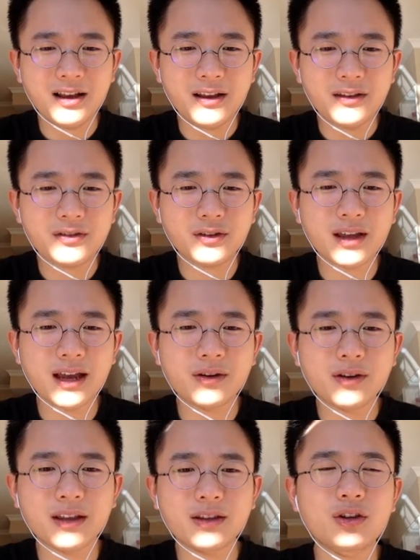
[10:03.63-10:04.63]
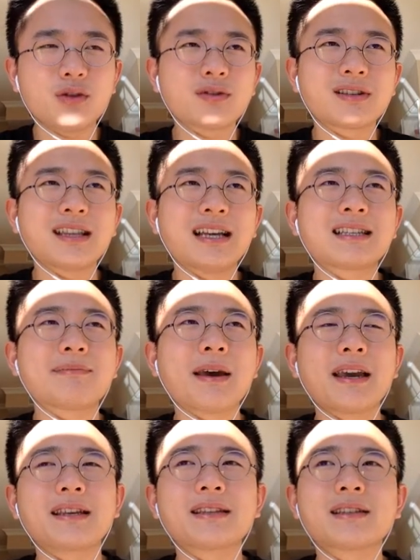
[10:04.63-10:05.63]
So that I can use less
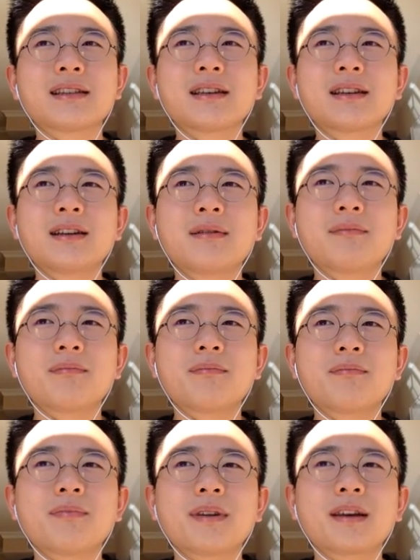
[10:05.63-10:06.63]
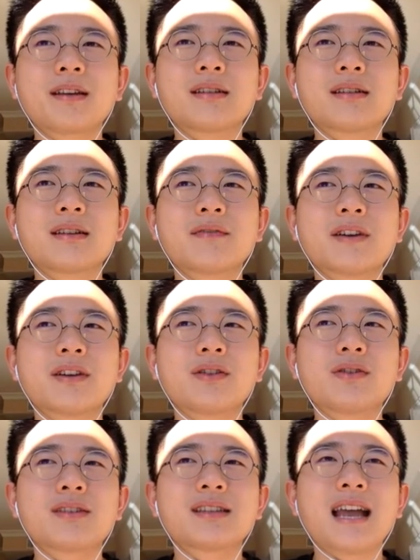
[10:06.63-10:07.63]
space, because if I
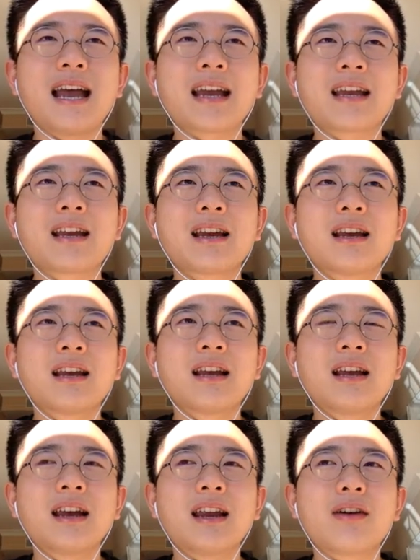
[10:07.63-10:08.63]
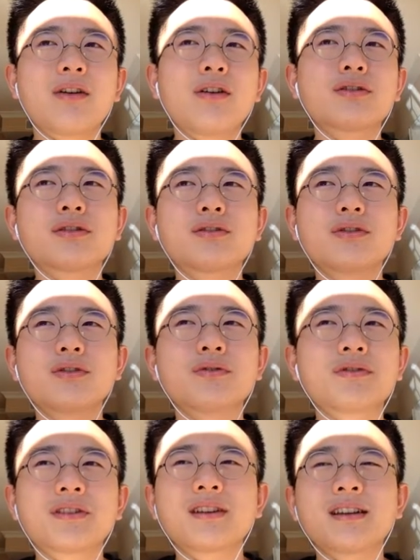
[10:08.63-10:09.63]
use stack and I'll also
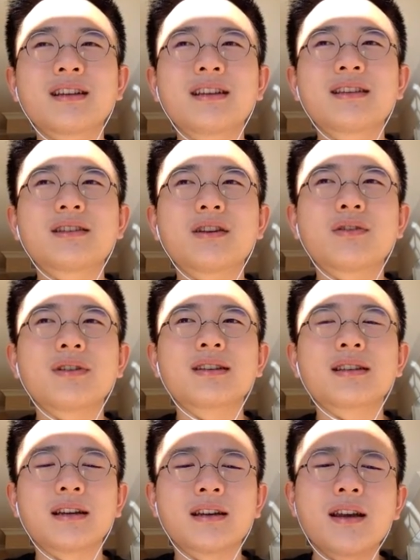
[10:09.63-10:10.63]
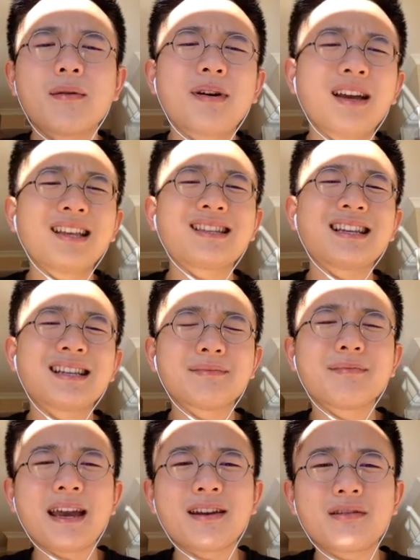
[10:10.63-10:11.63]
use list node, it's but it
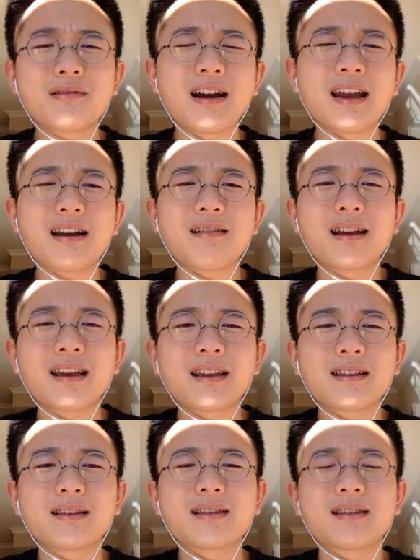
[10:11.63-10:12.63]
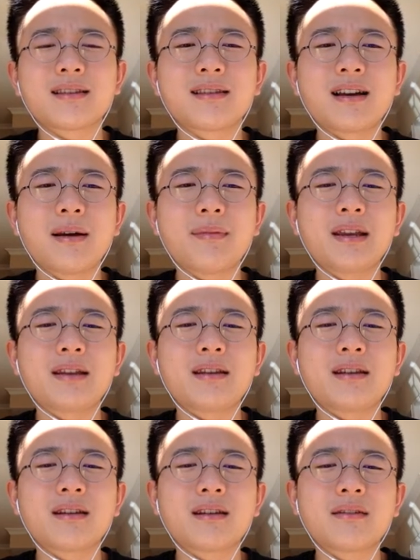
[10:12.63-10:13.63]
doesn't matter, right? I mean,
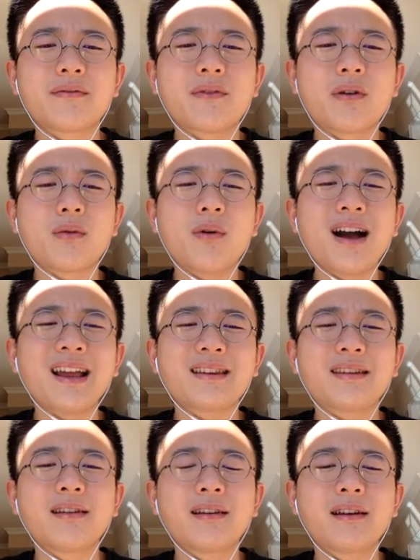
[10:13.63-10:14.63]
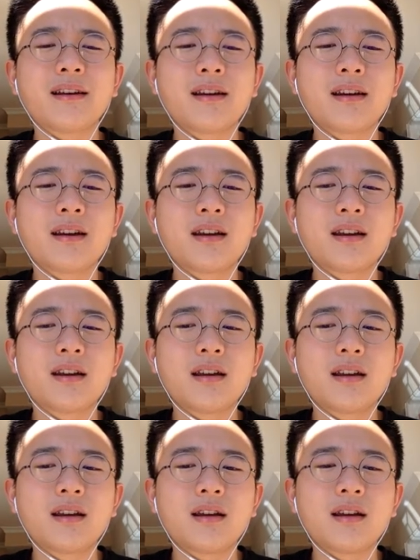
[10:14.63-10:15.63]
for what?
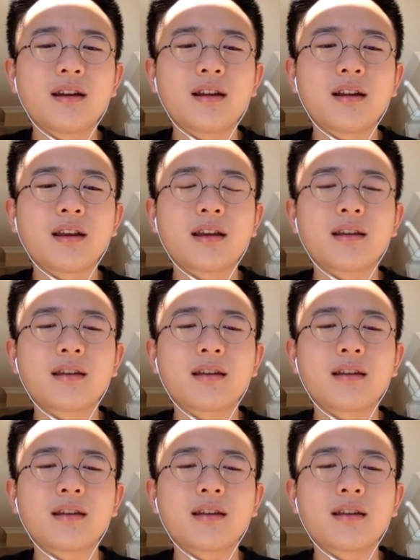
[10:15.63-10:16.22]
Right?